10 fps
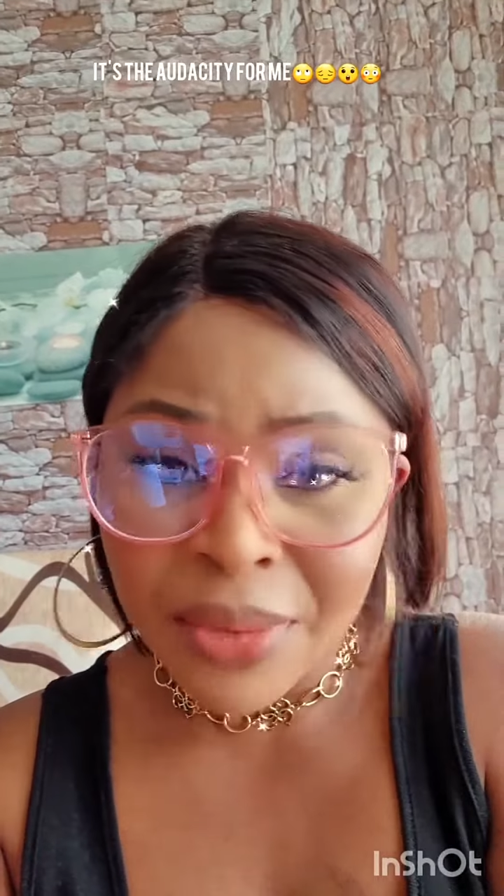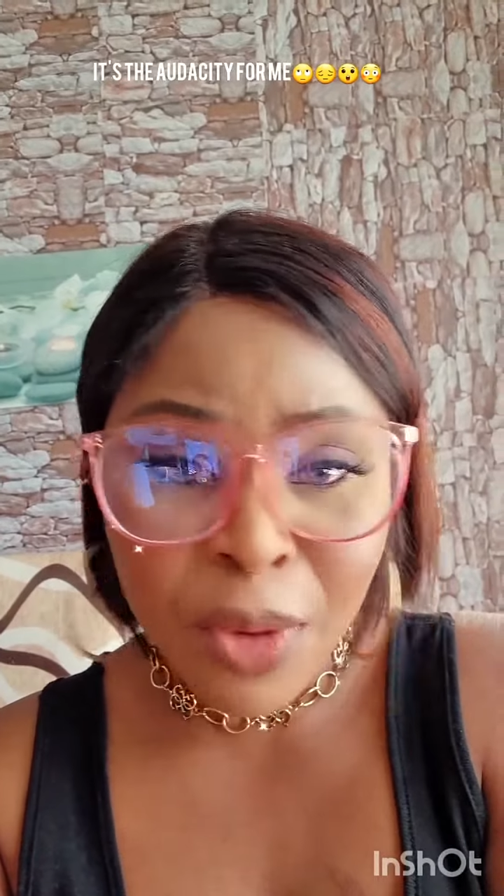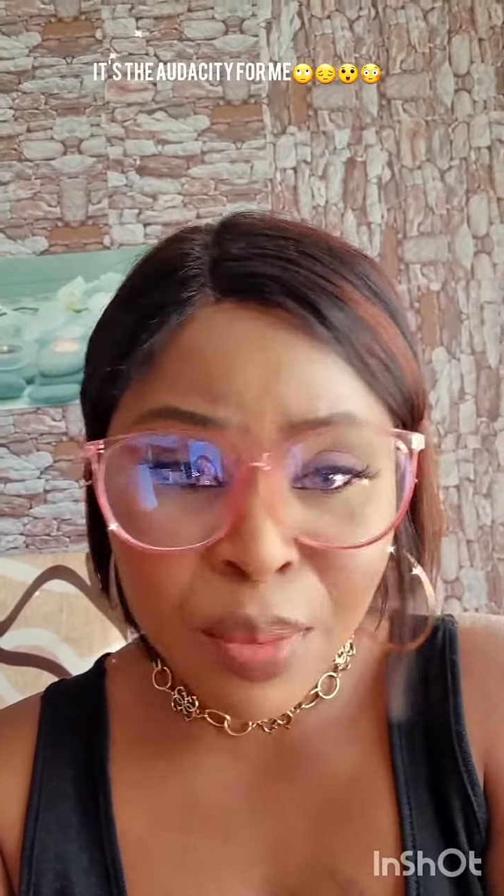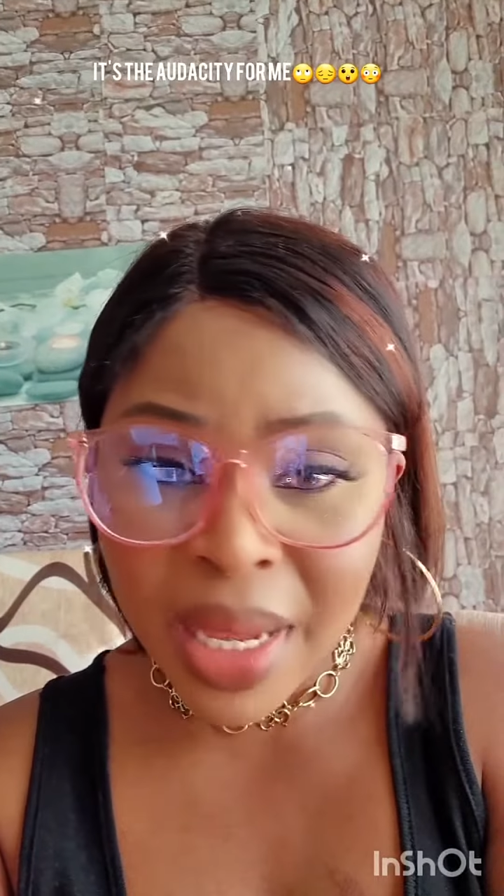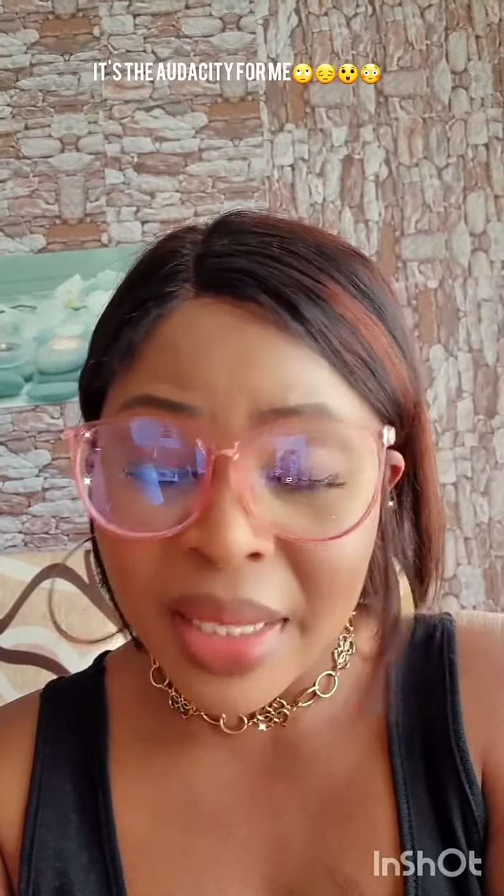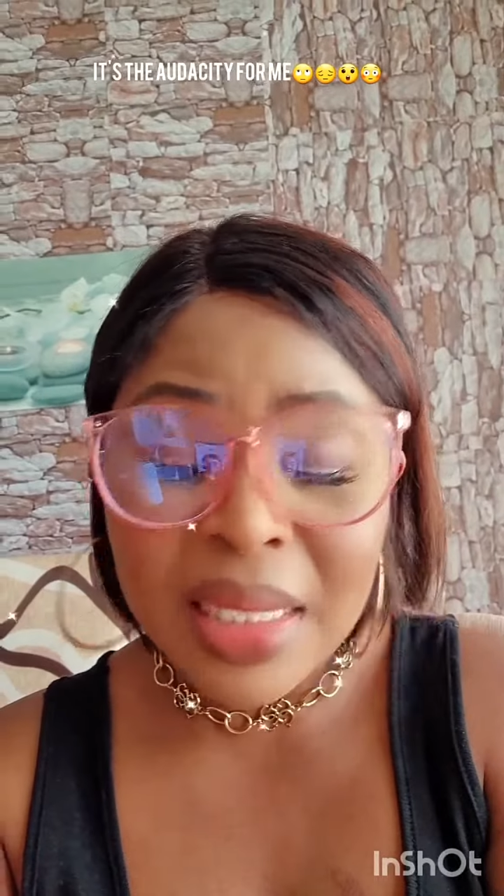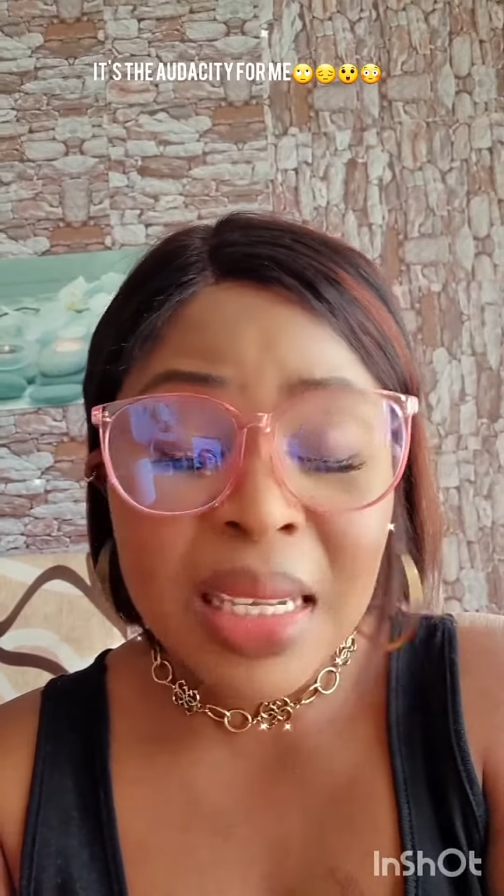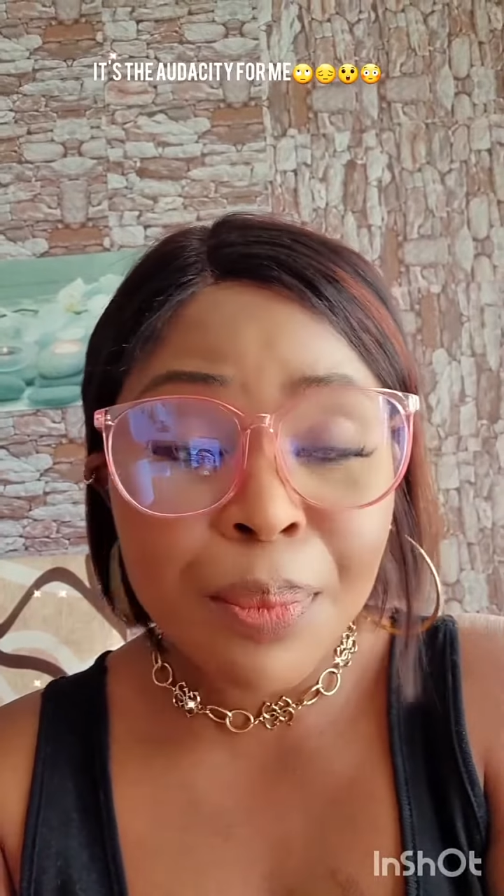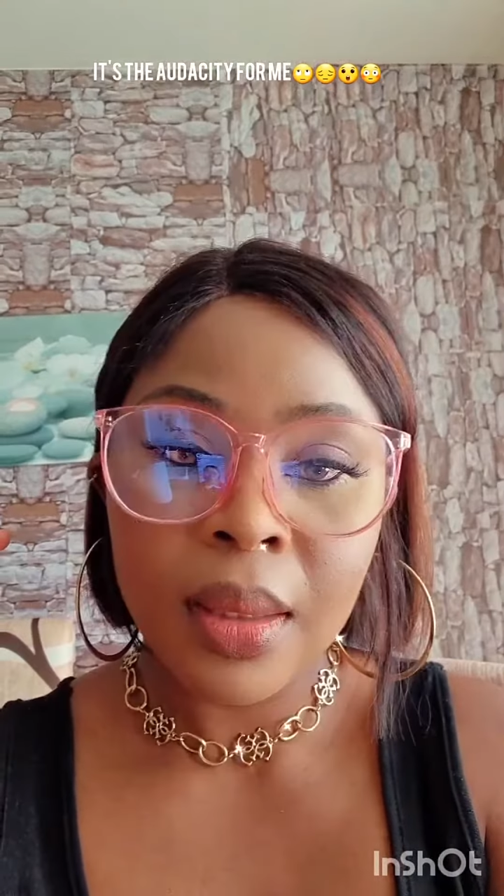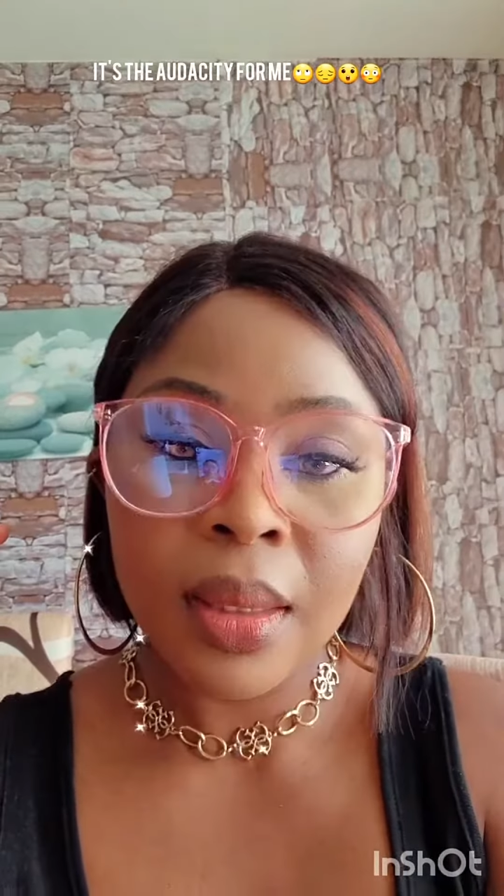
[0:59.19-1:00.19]
for me, the
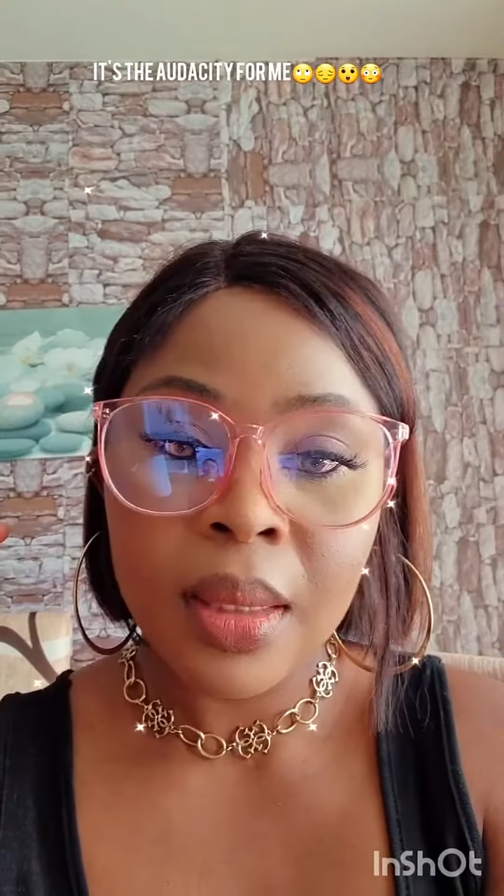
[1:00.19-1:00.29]
thing.